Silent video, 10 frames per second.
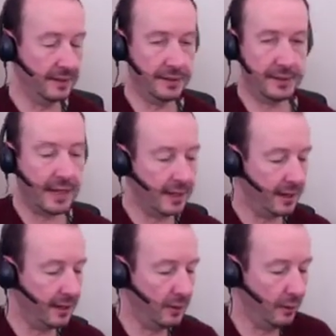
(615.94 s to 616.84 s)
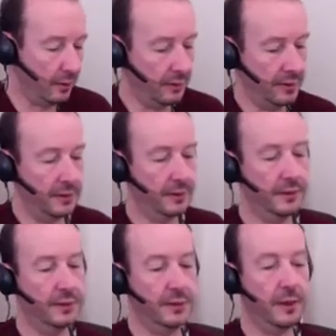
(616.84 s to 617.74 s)
take your
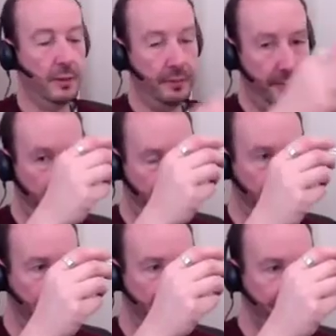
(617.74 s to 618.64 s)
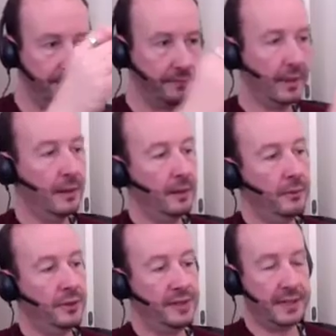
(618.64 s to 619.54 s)
top splitter,
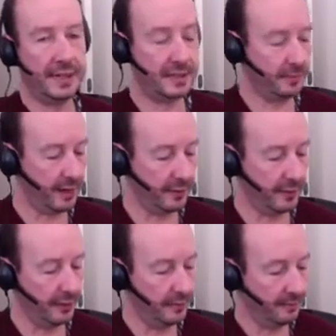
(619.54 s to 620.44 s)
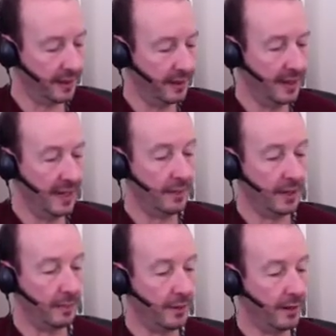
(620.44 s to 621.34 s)
which is connected to microphone, and
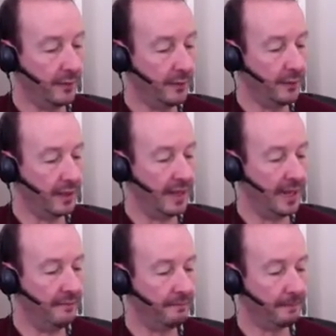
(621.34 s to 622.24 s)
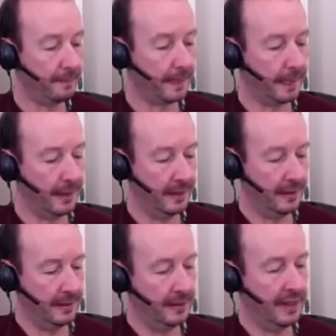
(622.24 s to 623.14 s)
plug a microphone in there,
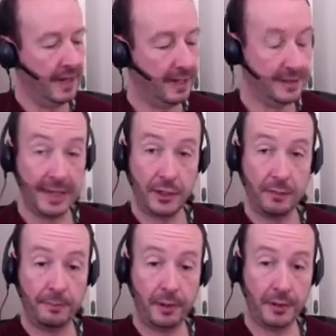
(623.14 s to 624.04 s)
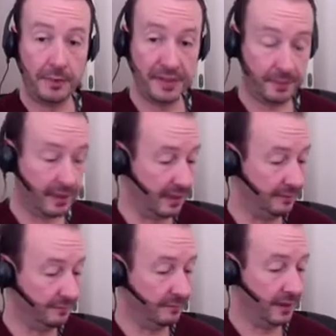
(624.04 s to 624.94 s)
and then take your bottom splitter,
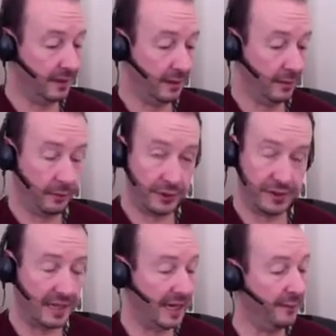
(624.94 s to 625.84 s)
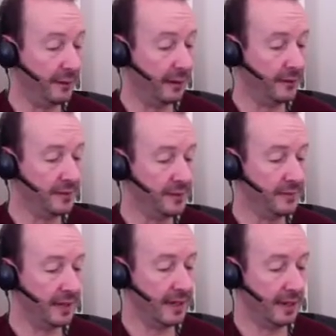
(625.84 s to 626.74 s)
which is the headphones,
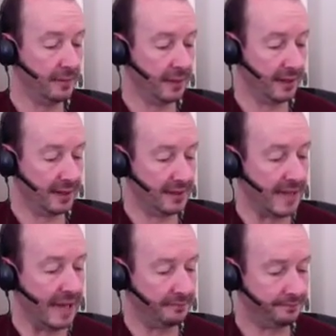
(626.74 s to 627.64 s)
and plug it into that.